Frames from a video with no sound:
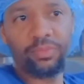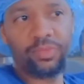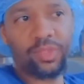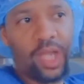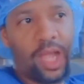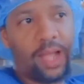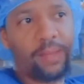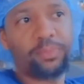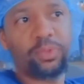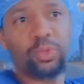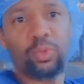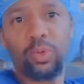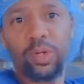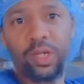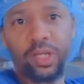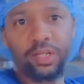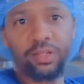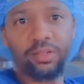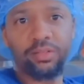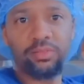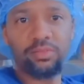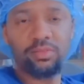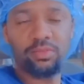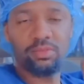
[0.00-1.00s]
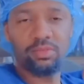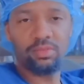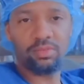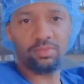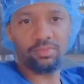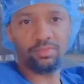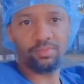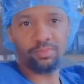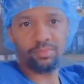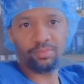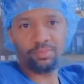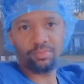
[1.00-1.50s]
Top 3.
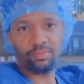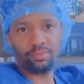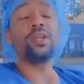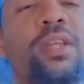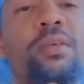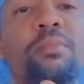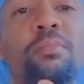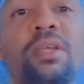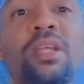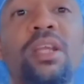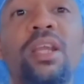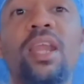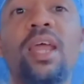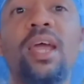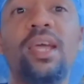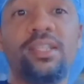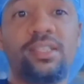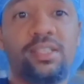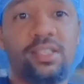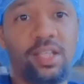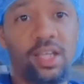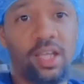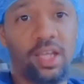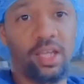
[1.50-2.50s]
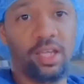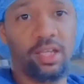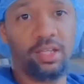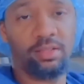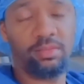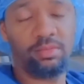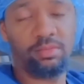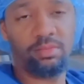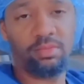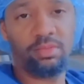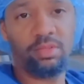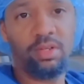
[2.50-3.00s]
Treating me less than.